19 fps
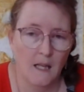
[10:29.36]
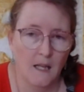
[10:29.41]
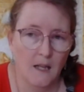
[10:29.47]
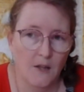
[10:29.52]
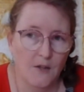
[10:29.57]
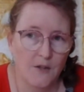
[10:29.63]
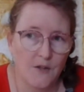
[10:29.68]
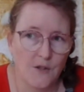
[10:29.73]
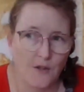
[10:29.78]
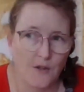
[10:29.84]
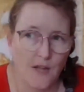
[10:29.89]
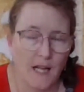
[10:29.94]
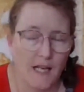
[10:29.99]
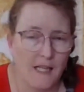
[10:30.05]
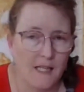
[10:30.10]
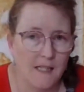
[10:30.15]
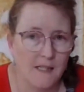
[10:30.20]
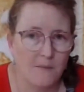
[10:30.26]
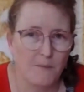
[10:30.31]
So that
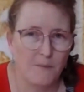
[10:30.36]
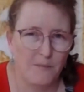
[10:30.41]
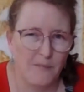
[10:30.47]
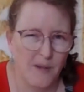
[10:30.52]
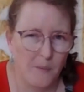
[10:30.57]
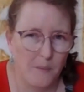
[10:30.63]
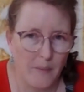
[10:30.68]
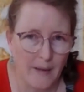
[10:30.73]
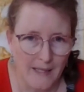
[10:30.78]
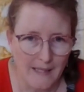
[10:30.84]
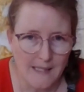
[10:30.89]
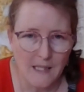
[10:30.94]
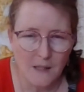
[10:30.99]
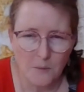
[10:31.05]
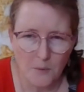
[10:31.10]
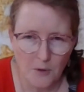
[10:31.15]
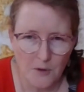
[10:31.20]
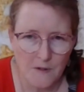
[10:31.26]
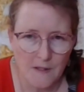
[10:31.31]
is the basic
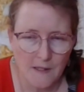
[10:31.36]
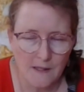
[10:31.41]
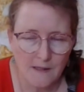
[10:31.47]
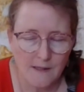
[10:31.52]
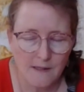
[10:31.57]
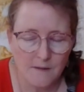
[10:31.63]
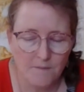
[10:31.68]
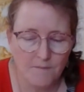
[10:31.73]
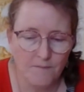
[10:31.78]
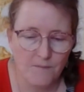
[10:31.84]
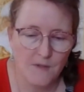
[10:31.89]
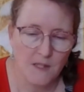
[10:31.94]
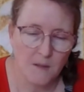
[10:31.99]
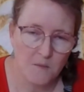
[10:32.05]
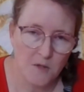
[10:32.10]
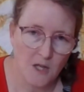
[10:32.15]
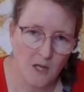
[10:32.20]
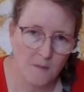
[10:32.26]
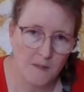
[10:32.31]
process.
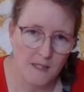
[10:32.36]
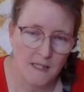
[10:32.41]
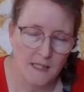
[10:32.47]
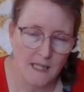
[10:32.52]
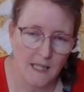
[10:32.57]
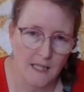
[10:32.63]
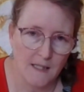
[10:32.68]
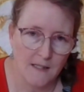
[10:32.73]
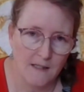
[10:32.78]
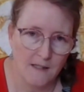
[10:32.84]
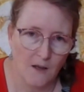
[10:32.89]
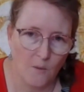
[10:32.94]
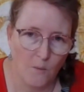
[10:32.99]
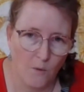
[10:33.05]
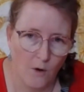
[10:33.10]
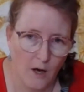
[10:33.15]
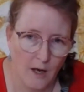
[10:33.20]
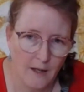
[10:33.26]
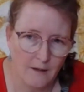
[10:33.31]
Sometimes it takes a
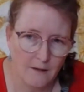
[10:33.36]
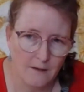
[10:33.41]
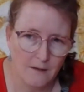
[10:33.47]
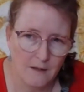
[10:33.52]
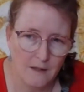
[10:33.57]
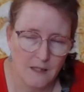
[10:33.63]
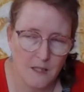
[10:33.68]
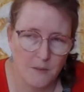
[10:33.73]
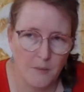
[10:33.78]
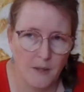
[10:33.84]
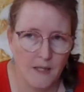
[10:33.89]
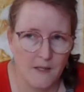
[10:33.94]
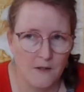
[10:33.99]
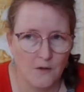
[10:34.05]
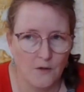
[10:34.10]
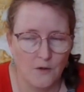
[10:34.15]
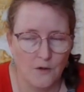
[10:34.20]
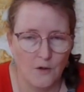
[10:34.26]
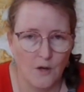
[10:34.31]
while, depends
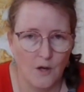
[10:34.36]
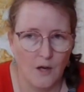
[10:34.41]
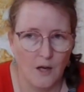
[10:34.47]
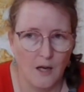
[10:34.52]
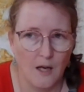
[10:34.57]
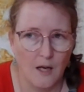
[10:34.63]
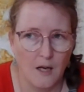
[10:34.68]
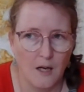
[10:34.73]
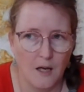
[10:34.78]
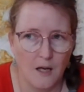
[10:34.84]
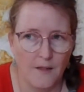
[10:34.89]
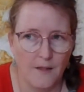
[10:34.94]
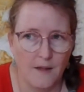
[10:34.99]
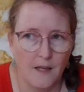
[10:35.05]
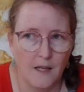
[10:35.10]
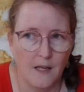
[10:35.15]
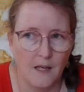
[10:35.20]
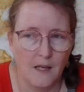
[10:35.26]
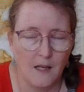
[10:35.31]
on
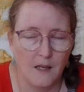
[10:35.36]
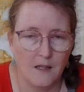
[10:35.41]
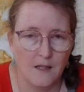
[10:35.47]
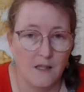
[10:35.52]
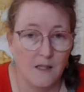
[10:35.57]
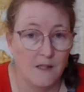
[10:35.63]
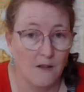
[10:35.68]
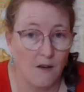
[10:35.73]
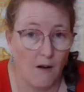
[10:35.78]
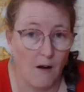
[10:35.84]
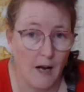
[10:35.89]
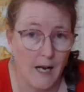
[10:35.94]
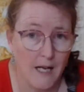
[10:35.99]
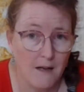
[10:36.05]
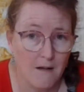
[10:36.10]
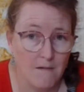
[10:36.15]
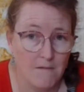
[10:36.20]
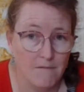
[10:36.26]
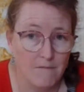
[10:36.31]
the design
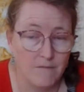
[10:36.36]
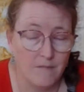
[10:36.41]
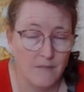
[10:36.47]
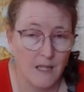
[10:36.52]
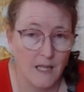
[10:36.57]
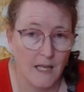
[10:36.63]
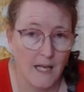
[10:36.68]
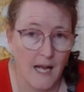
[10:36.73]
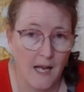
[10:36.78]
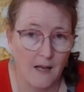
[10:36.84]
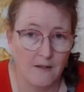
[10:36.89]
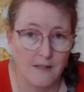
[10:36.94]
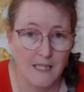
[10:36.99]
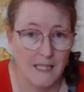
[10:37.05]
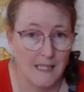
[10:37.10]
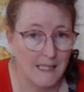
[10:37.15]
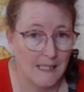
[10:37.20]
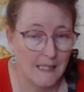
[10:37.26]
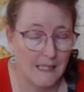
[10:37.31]
and how
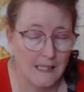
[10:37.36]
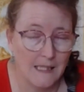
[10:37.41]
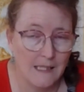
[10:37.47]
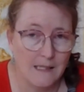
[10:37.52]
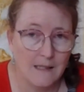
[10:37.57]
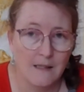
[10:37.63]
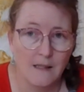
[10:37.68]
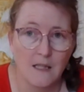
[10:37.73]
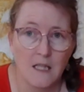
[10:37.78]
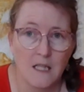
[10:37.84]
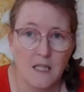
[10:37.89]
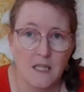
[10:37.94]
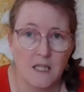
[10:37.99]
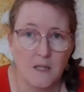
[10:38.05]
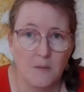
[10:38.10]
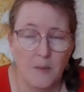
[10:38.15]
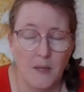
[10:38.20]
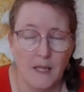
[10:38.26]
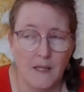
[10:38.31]
dense it is.
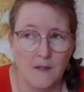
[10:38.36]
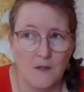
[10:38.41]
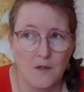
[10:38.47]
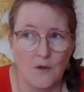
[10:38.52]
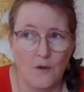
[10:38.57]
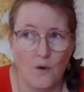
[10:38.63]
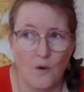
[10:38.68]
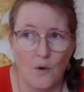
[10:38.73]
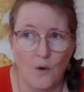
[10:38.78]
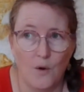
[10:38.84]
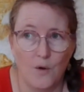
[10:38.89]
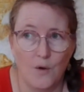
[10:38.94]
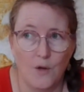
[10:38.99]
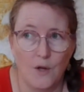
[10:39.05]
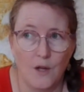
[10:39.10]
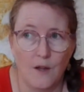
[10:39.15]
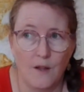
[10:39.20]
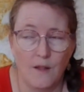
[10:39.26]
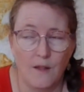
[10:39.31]
Depends
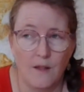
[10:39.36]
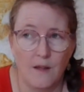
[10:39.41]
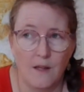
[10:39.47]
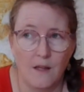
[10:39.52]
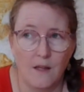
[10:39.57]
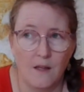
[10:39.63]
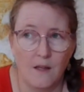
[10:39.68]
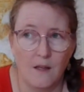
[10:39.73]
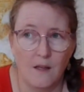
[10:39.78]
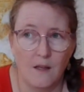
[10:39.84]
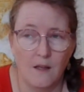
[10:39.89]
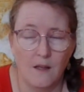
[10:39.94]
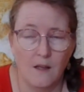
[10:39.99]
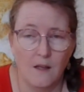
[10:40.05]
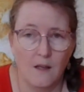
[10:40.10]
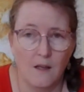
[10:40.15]
on the